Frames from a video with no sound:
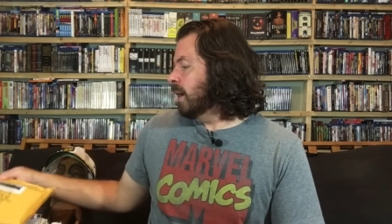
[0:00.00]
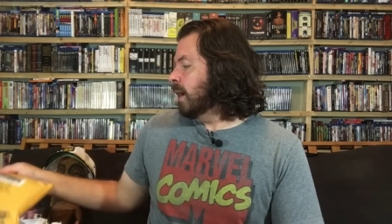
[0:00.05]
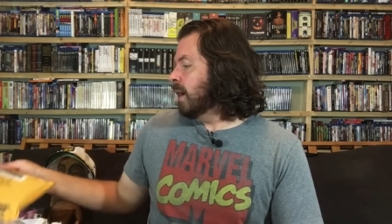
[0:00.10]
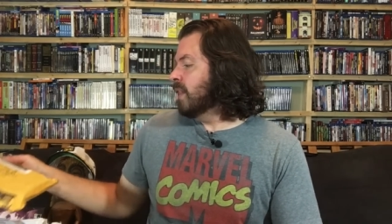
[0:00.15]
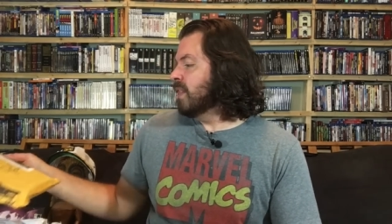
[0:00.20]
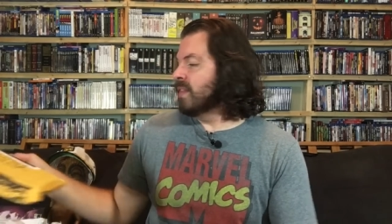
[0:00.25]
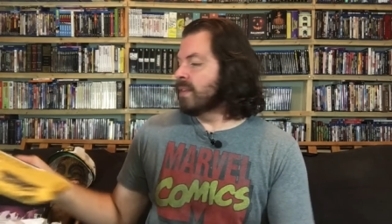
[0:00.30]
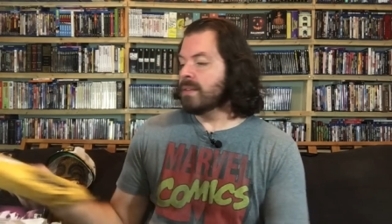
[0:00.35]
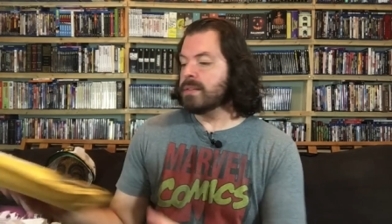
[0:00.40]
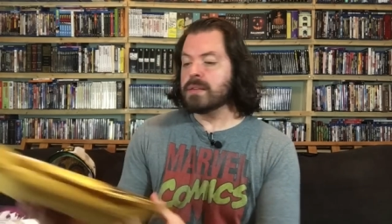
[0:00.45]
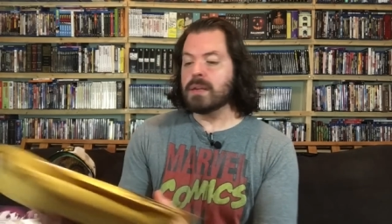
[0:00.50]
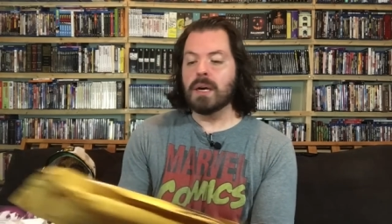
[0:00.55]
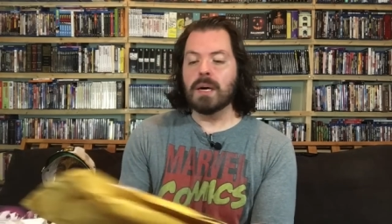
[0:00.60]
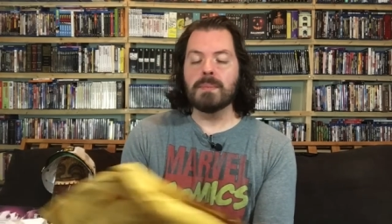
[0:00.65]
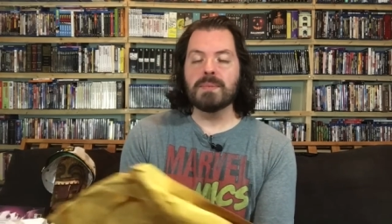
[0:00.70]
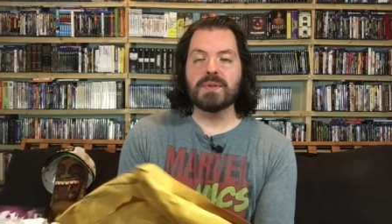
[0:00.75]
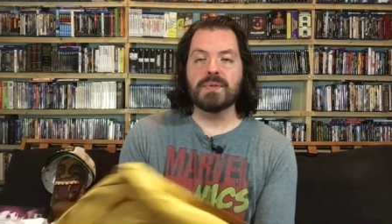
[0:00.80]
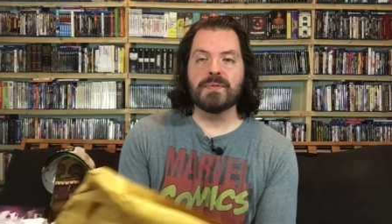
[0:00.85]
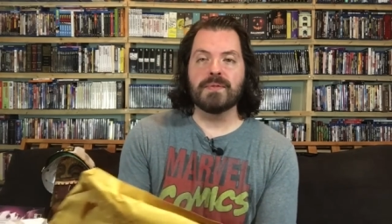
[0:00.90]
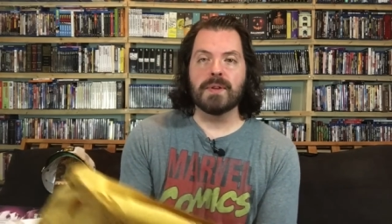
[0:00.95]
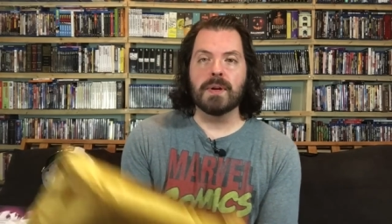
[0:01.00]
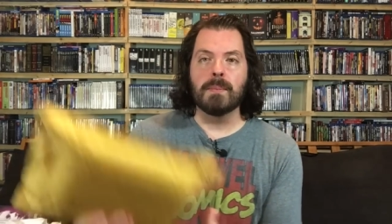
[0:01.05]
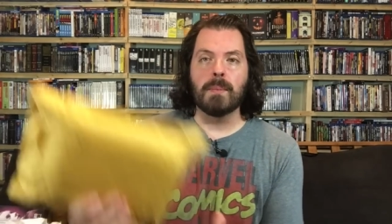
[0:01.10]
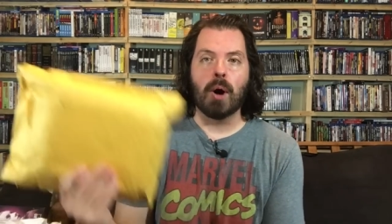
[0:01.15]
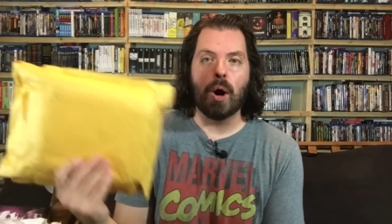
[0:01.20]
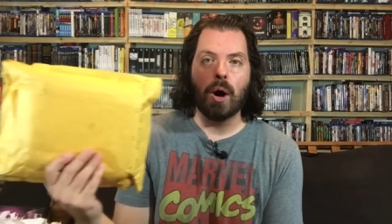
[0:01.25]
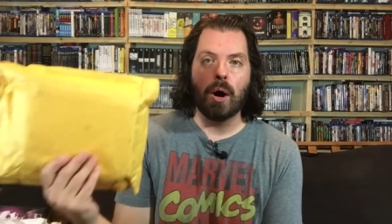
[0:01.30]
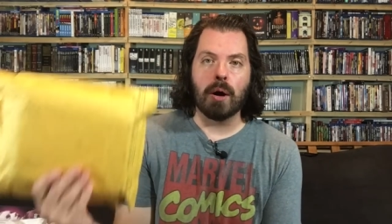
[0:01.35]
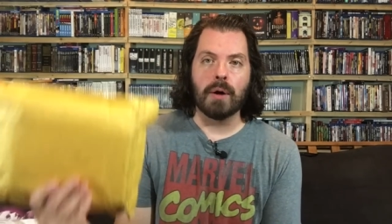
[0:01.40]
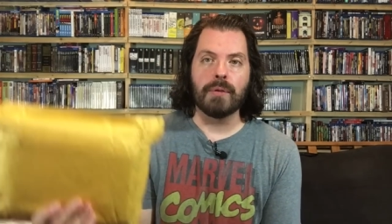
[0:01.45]
This comes
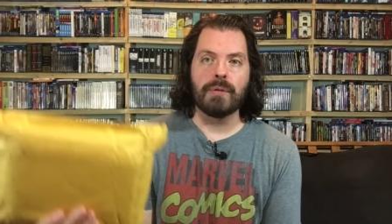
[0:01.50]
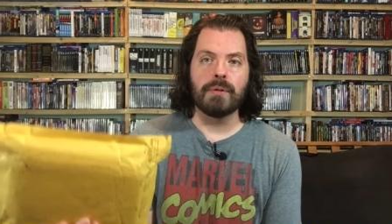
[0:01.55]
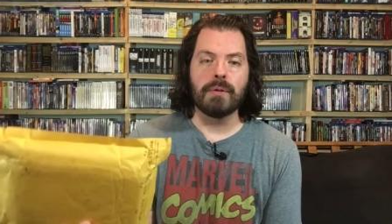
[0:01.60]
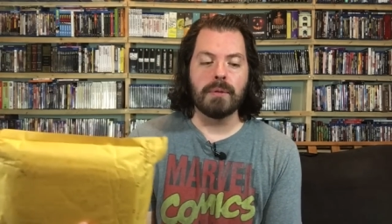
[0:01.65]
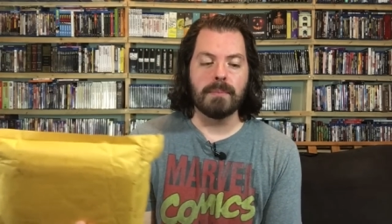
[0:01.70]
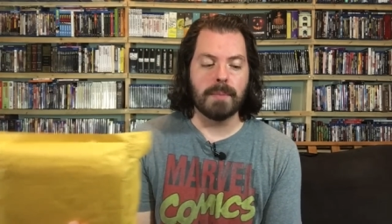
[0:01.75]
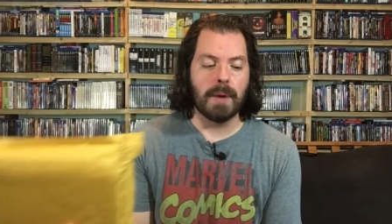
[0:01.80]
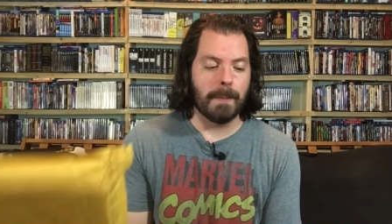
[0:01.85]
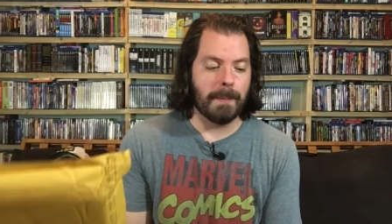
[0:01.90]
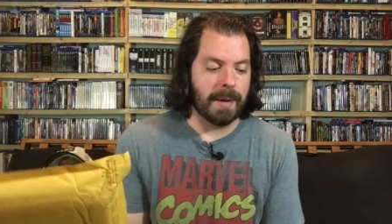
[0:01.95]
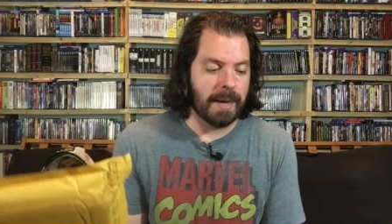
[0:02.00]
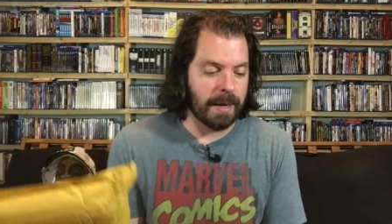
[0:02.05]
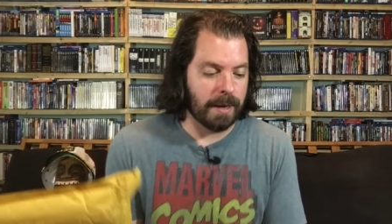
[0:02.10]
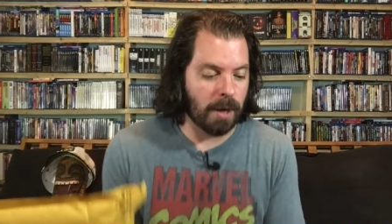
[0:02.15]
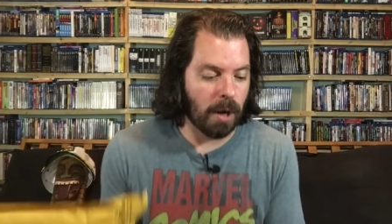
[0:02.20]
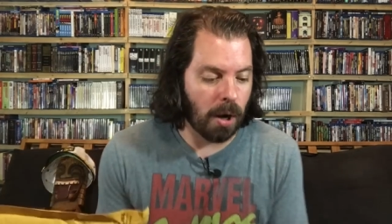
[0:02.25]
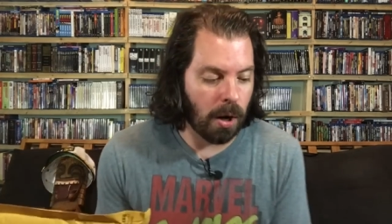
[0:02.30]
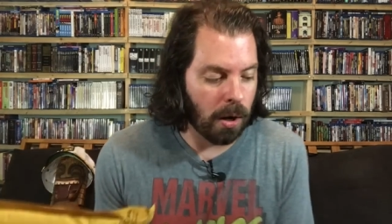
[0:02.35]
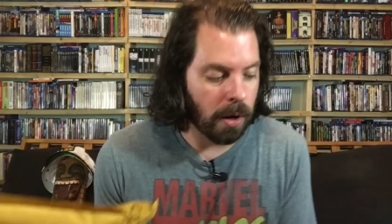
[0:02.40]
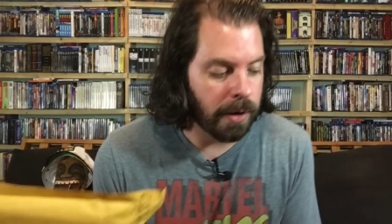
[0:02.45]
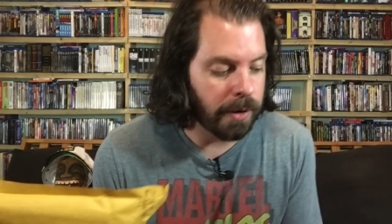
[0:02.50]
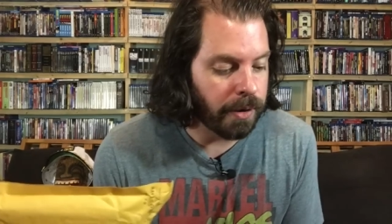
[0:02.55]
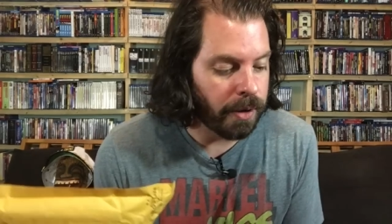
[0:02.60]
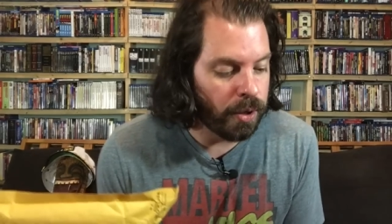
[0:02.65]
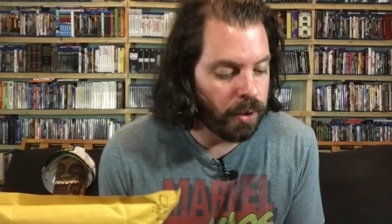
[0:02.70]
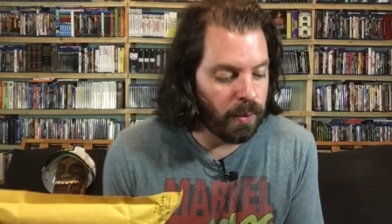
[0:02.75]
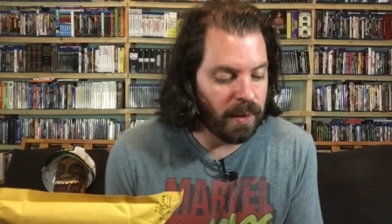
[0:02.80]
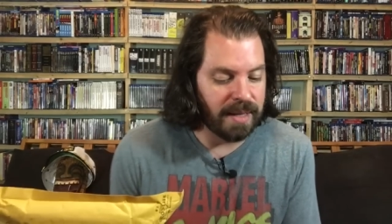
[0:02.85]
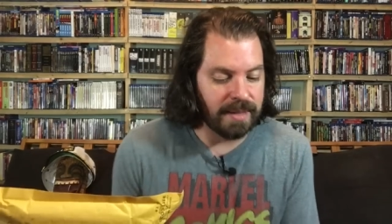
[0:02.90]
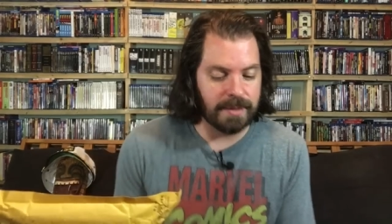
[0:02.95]
from Arthur, my man Art,
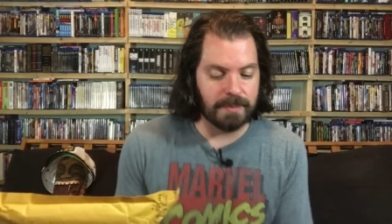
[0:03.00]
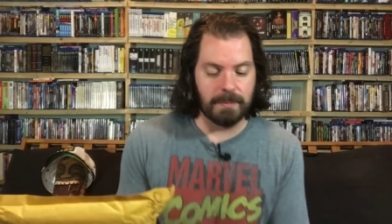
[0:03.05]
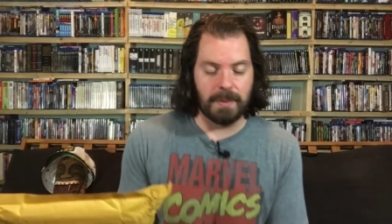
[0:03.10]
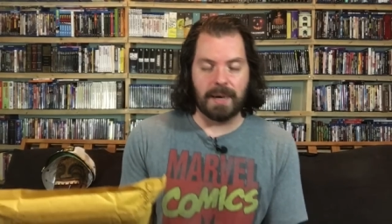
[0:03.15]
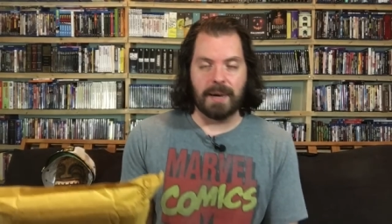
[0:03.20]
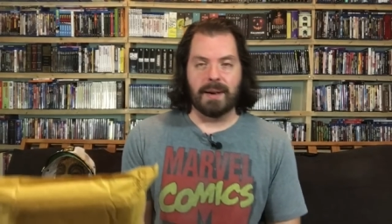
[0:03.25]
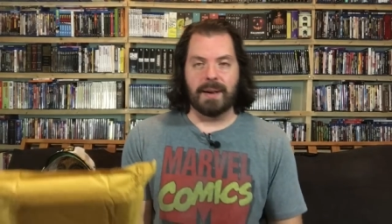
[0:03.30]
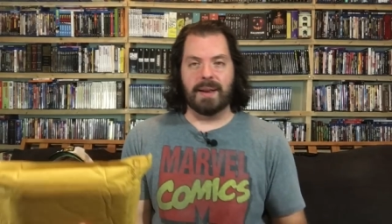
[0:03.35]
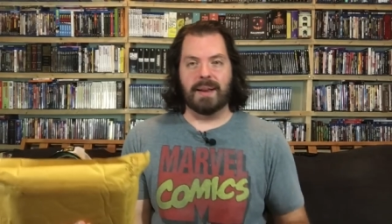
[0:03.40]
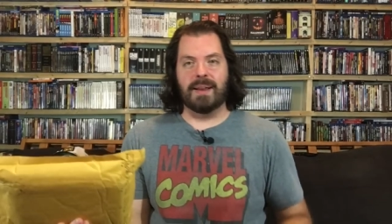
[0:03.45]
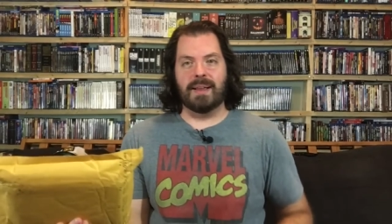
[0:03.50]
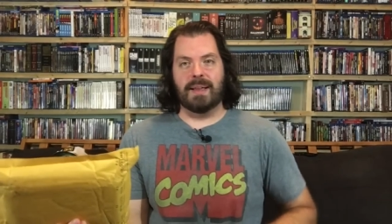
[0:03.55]
who is my...